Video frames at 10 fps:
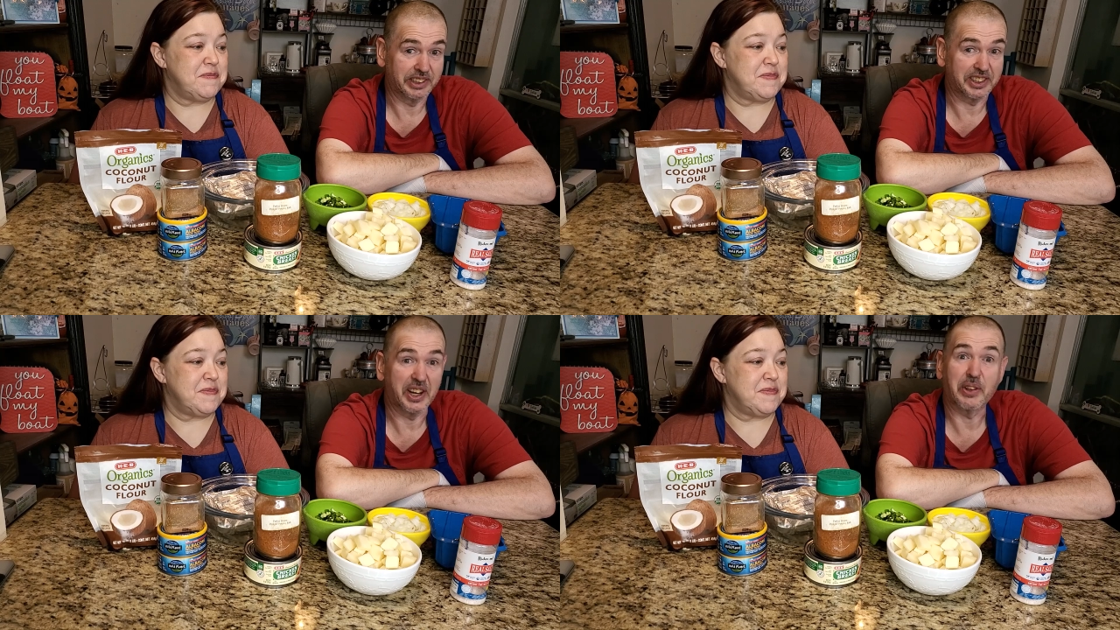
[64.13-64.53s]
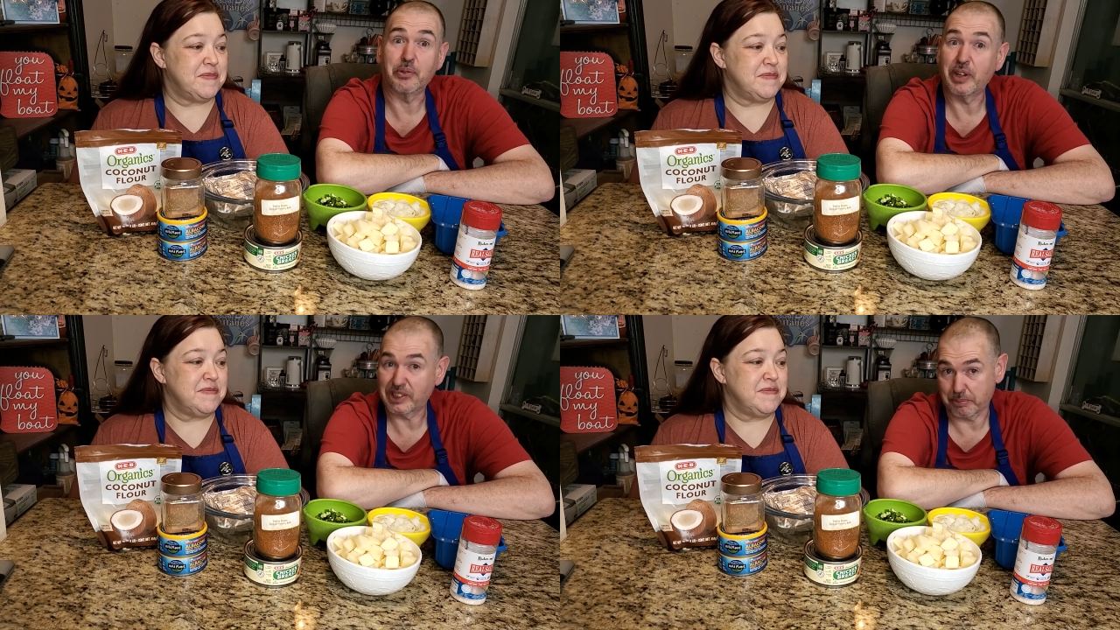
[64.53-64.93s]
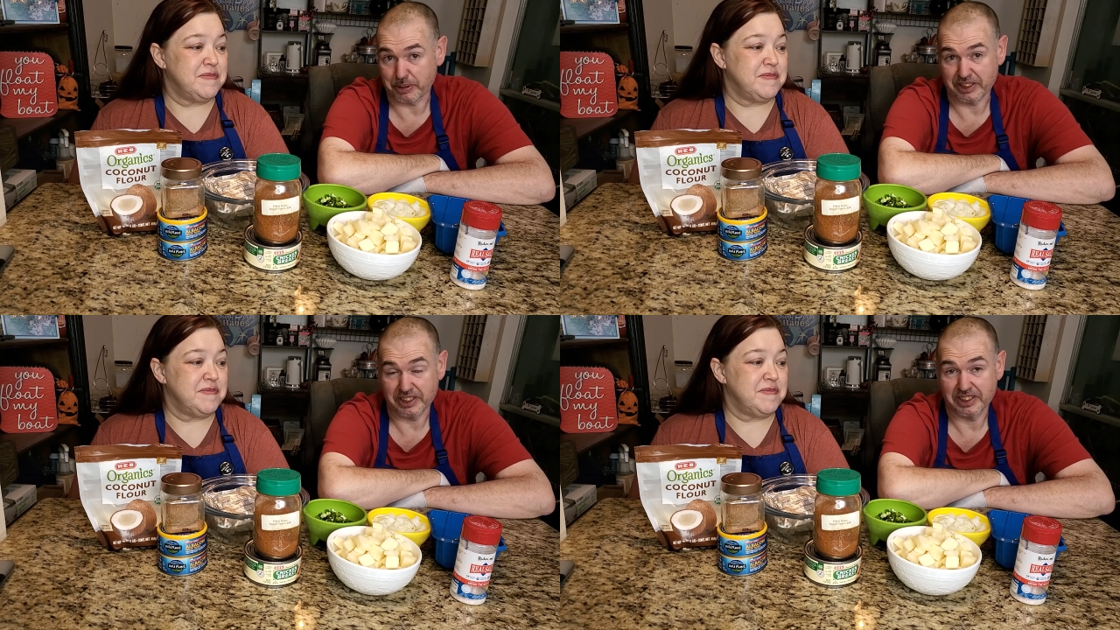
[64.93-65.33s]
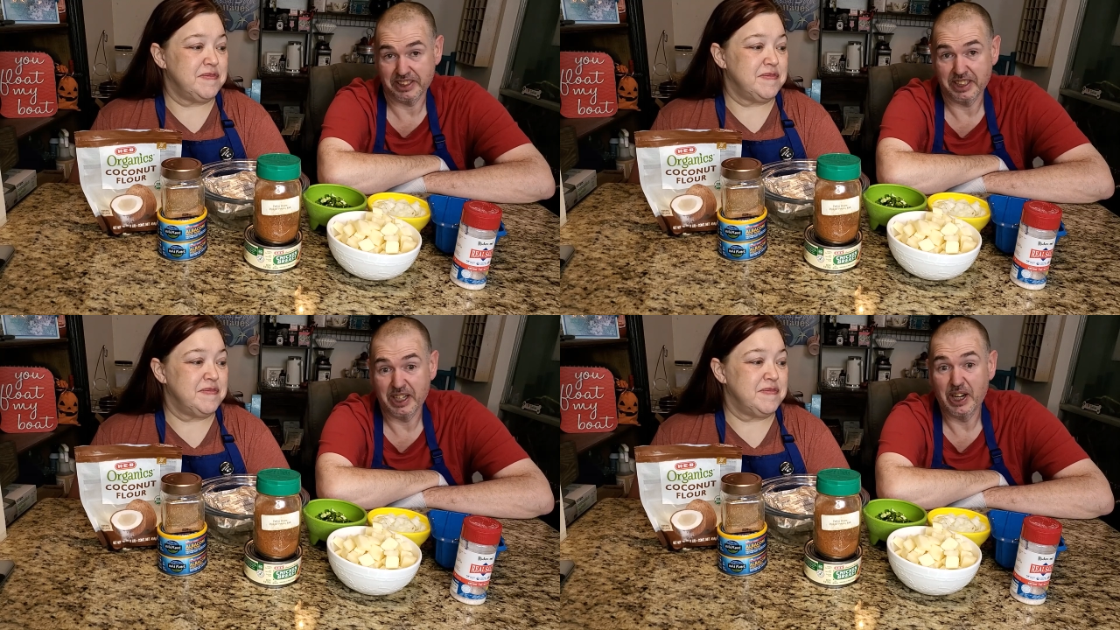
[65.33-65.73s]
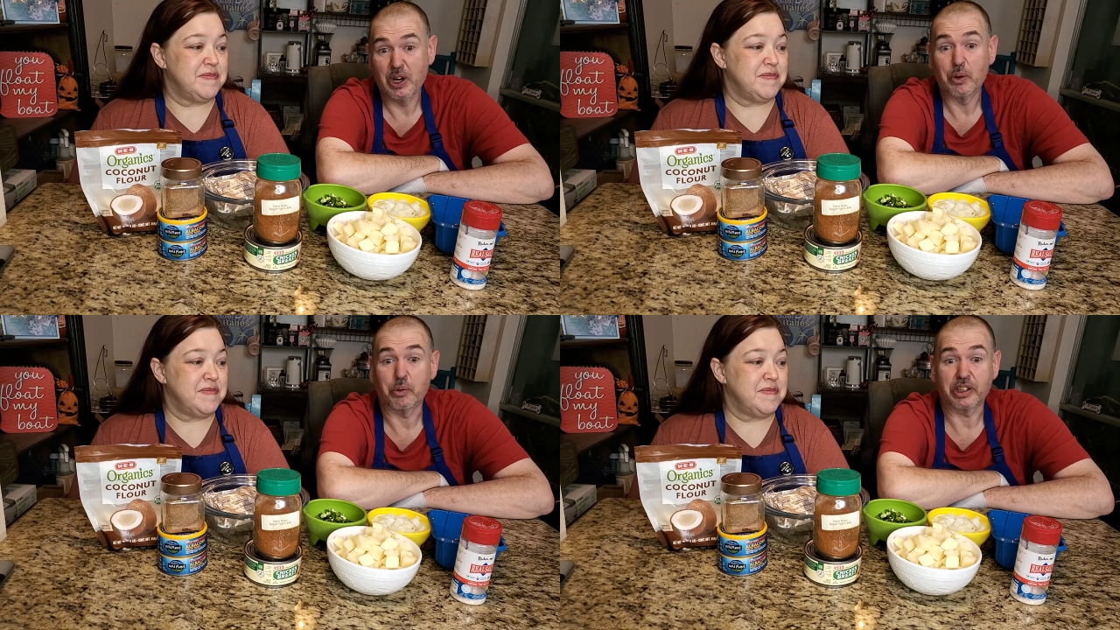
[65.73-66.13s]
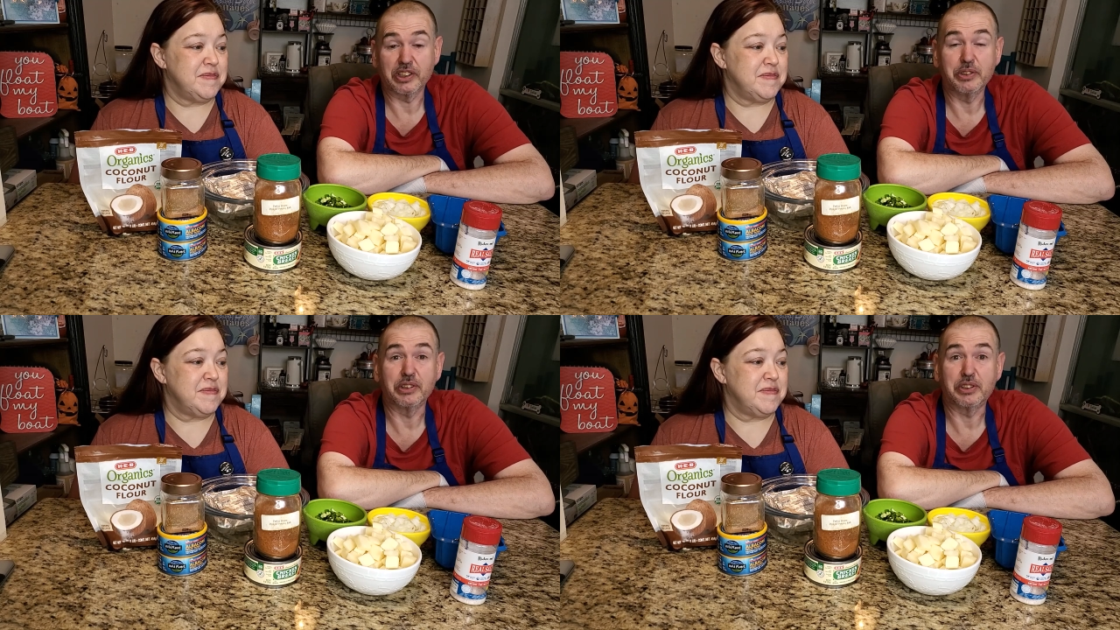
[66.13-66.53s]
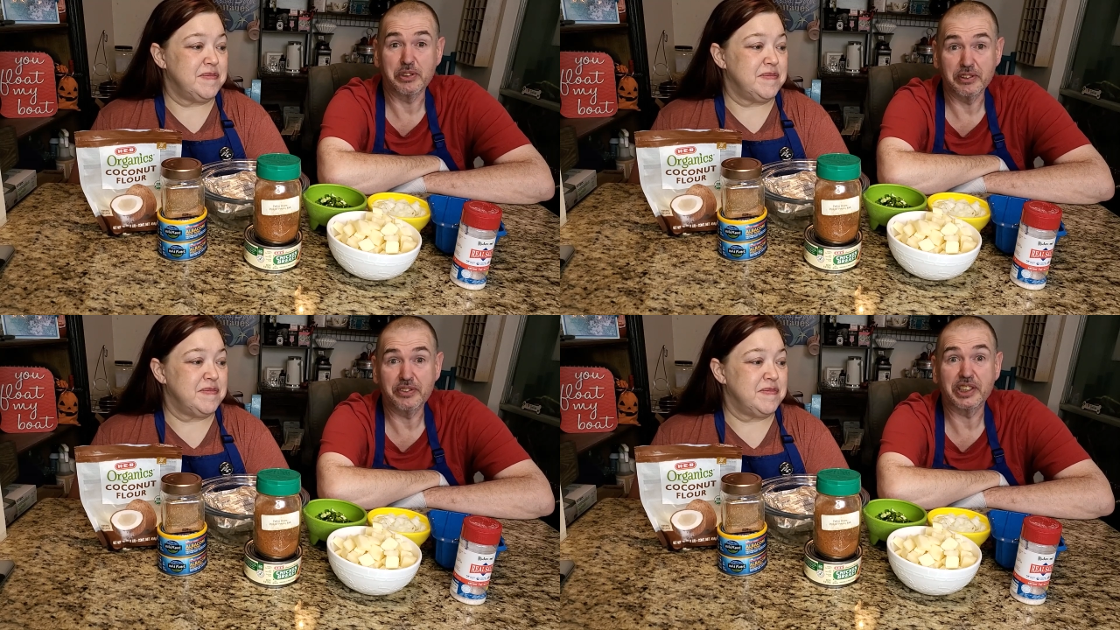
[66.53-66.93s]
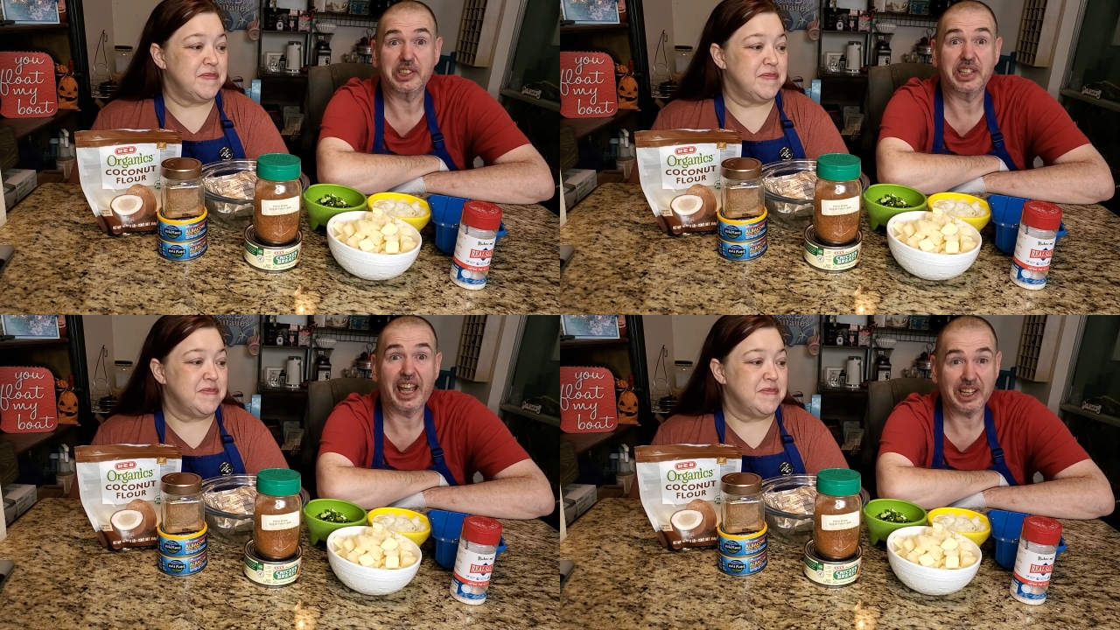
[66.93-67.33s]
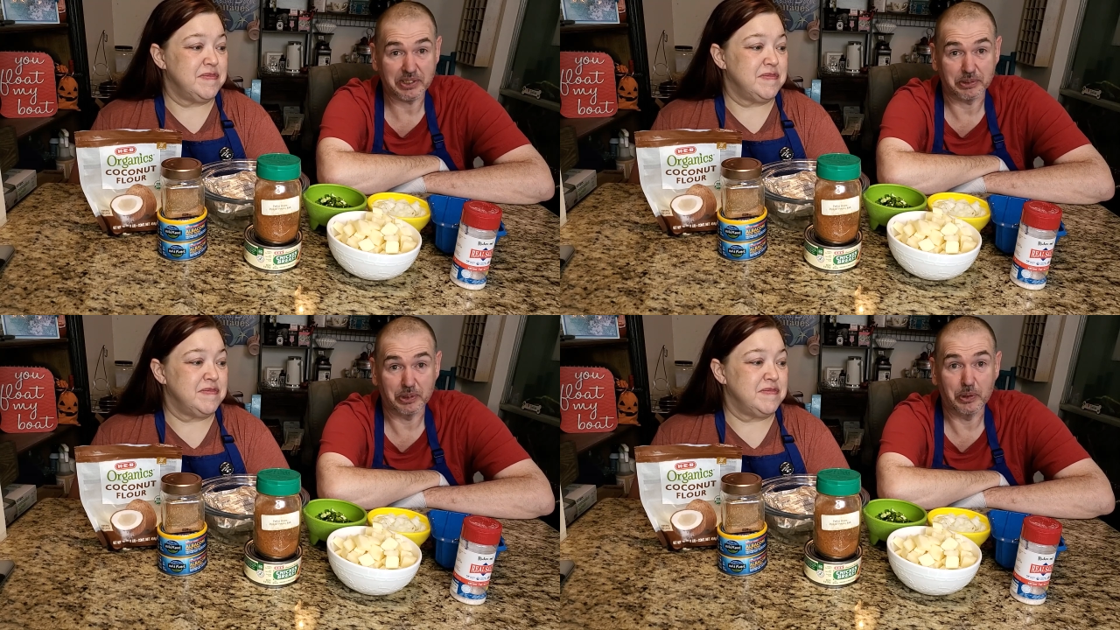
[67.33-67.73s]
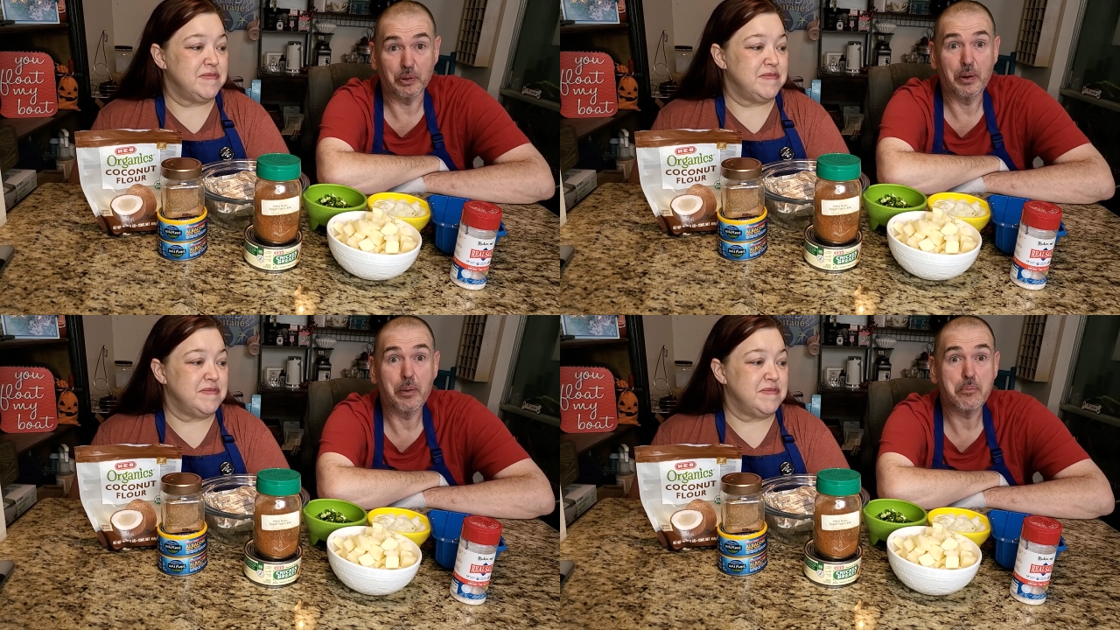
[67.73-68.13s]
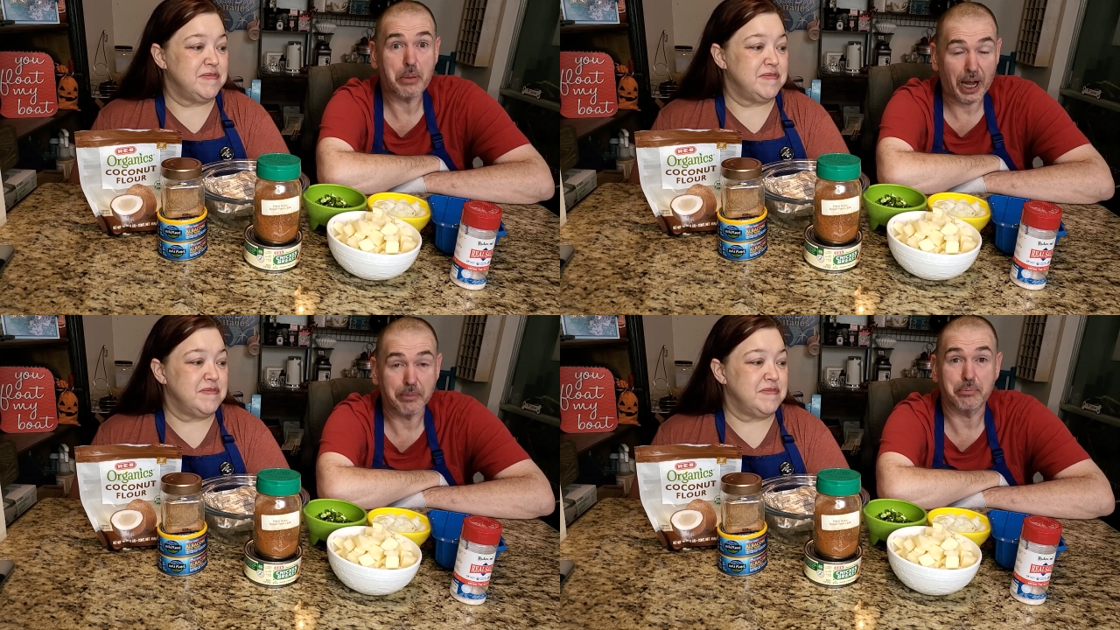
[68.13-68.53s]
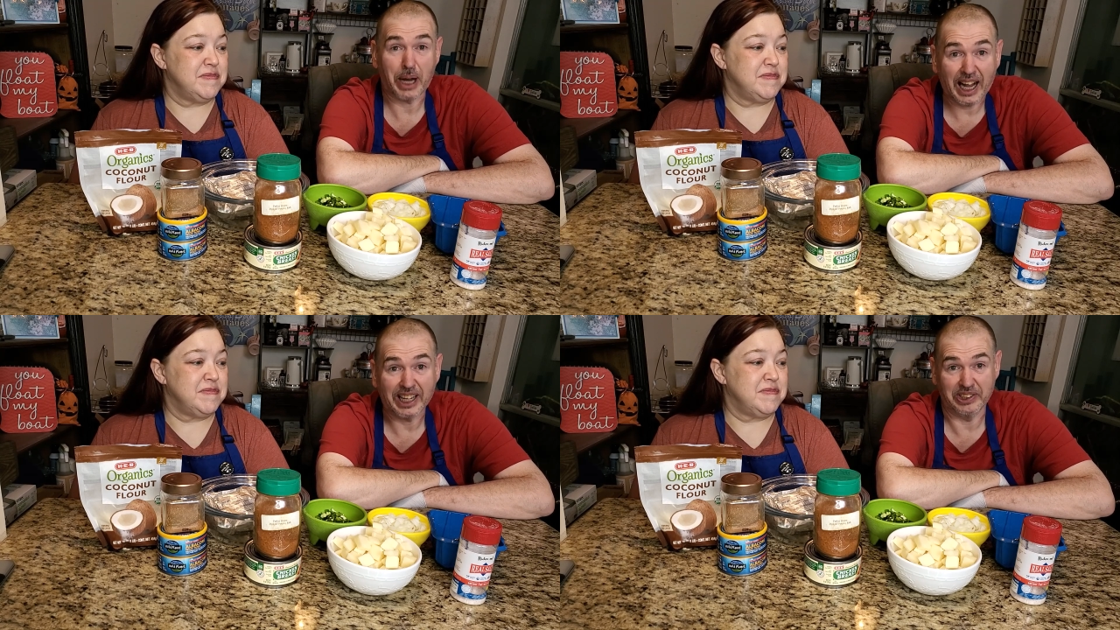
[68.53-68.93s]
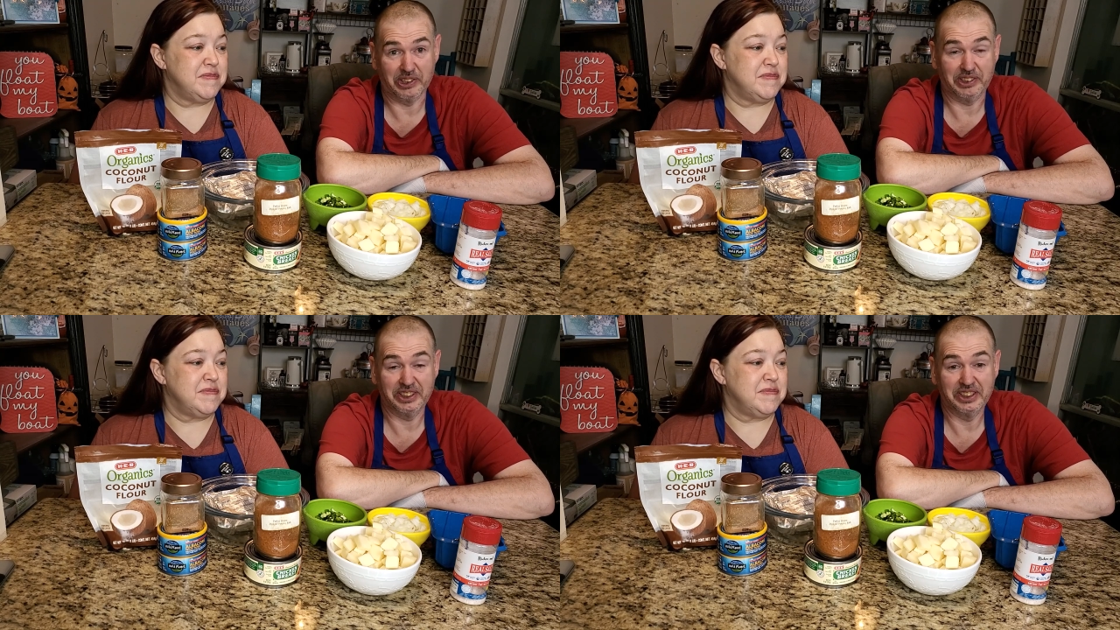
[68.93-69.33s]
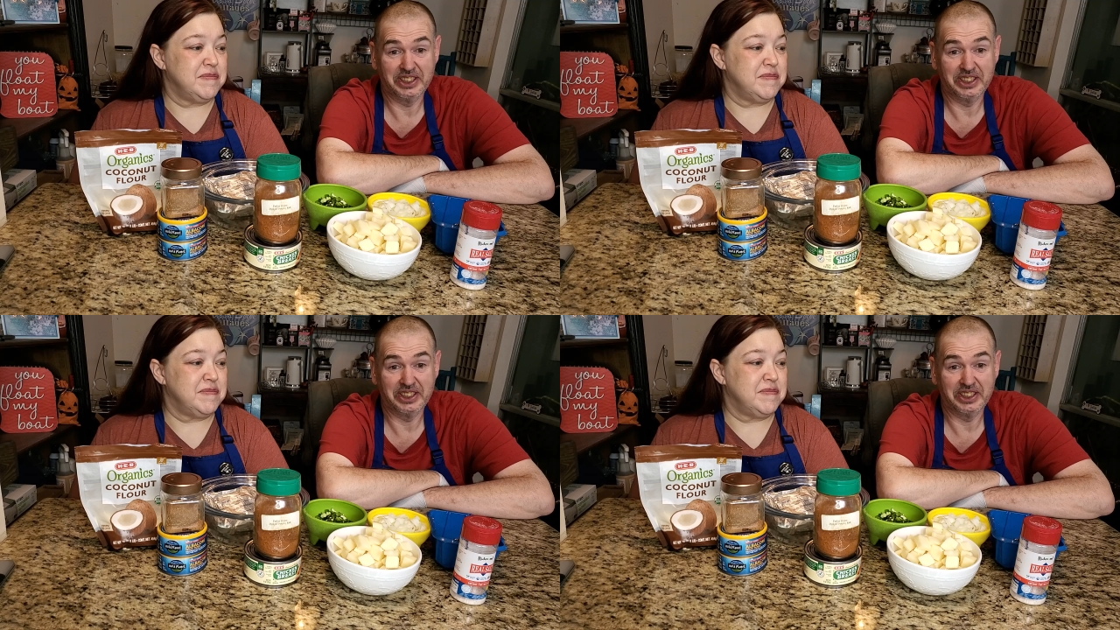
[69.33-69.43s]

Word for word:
Speaker 1: is another recipe. We're going to do a tuna fish casserole pot pie, y'all.